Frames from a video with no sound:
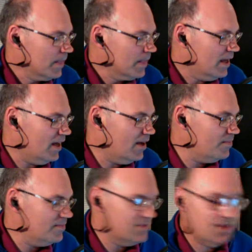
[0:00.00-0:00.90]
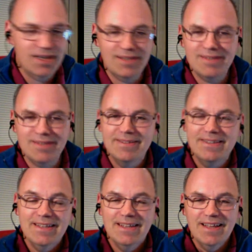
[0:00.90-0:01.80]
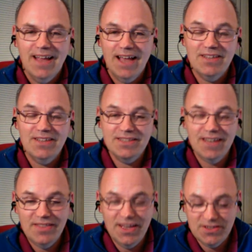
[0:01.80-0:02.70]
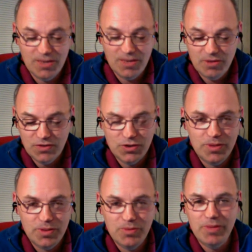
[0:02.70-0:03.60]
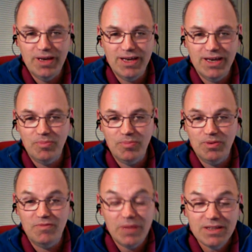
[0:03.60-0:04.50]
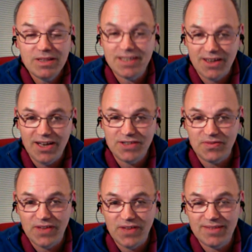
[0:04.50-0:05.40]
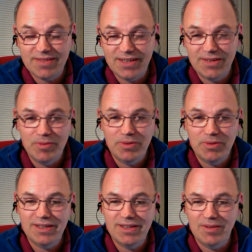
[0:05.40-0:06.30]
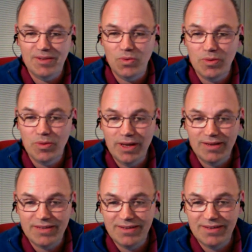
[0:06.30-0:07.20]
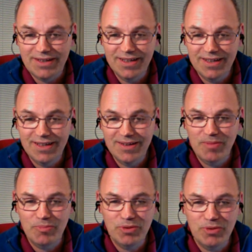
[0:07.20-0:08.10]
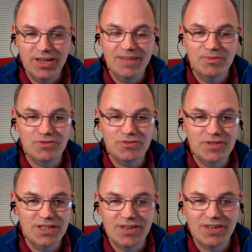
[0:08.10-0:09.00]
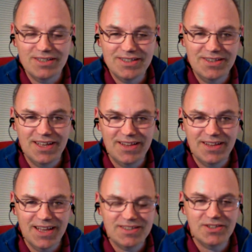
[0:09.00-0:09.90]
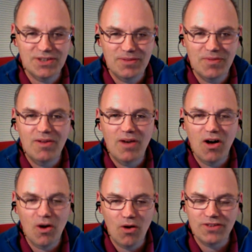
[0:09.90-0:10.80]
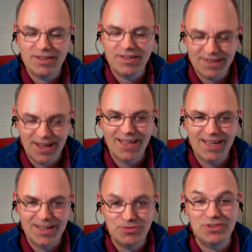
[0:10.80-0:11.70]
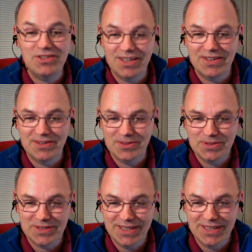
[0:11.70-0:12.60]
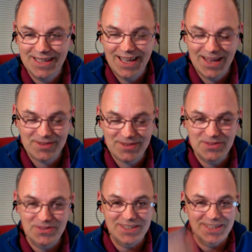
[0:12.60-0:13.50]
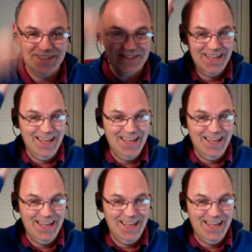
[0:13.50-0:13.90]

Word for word: Um, Dade, as I say, thanks so much for joining me. We met a couple of months ago, in actual fact, uh, when we did a walkabout down in uh, in Brighton. It was really great to see you down there. Such a hot day. It was ridiculous, wasn't it? It was. Absolutely ridiculous.